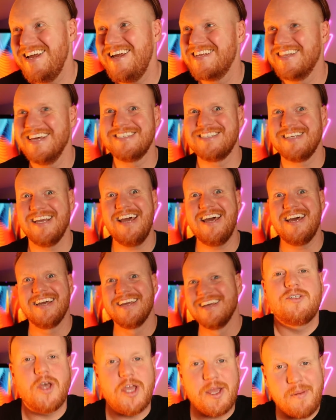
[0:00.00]
That's it.
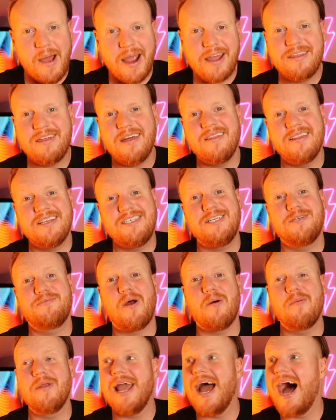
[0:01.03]
So you might think this is
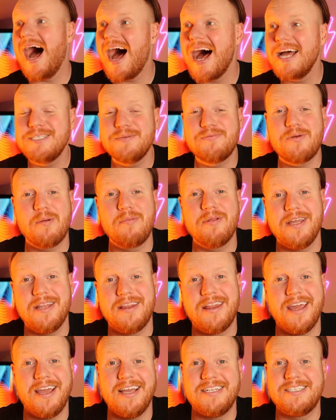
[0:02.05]
probably hard. You probably
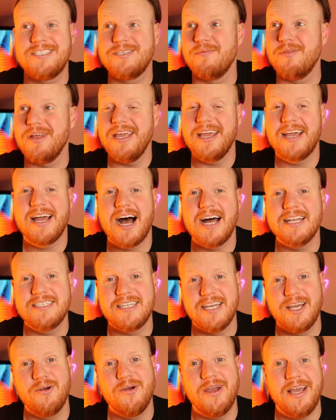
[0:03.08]
think it's something you can't
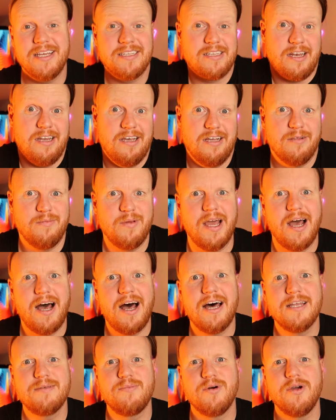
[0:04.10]
do. It is a little bit
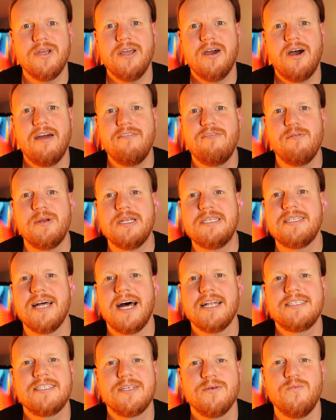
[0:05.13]
hard, but yeah, everybody
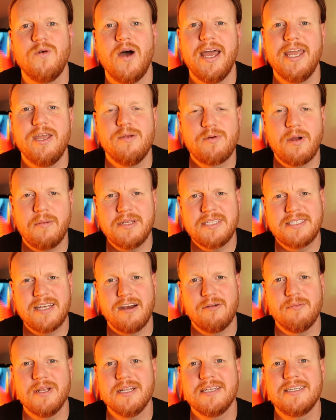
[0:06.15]
starts somewhere. You're probably
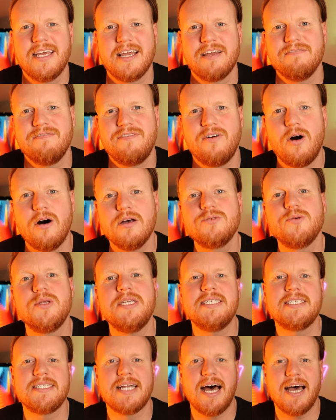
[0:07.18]
terrible at taking photos when
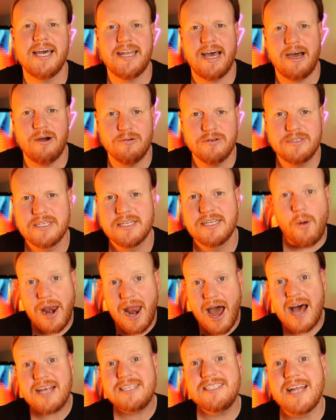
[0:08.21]
you started out. But when
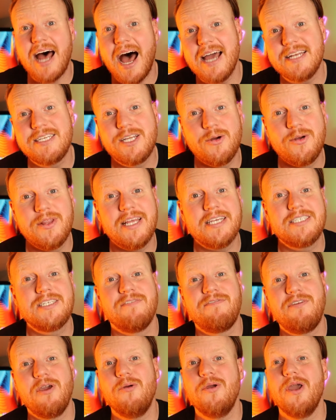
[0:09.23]
I started doing this a
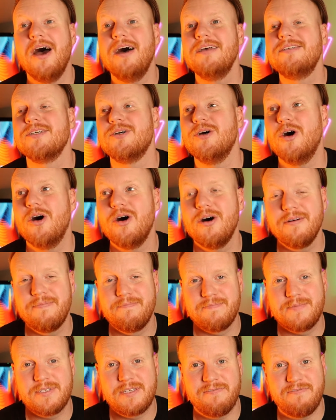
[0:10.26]
few years ago,
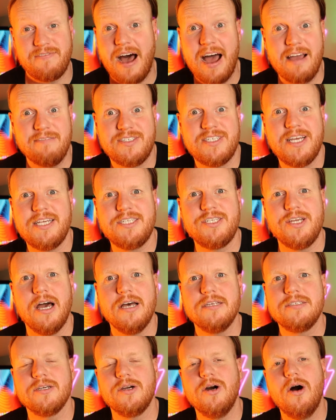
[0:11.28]
5, 6
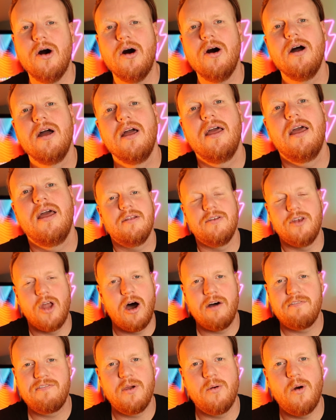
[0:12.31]
years ago,
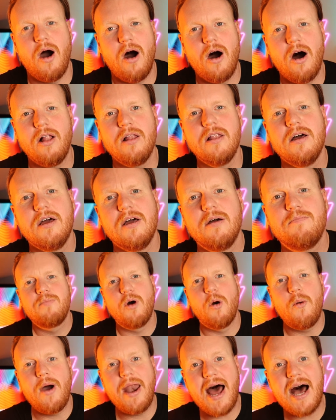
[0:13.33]
not a few at all,
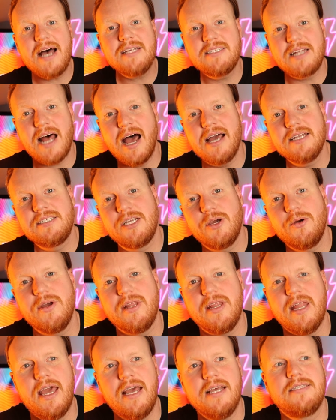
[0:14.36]
but when I started
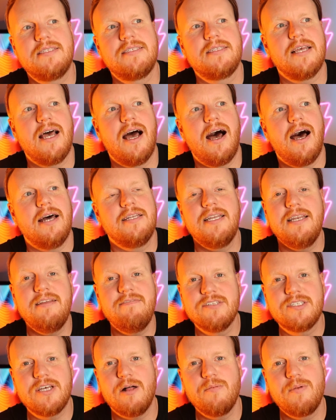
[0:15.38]
doing this, I didn't
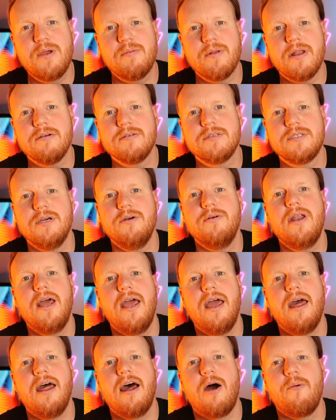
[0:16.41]
even tell people I was doing
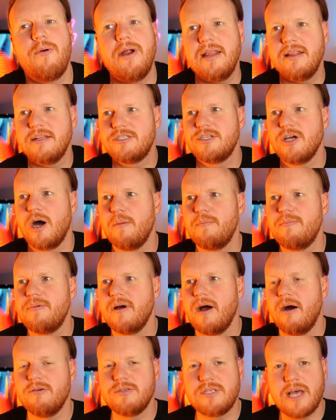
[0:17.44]
it. I went in the job,
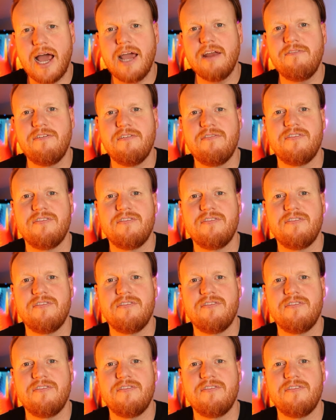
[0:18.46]
I was hired for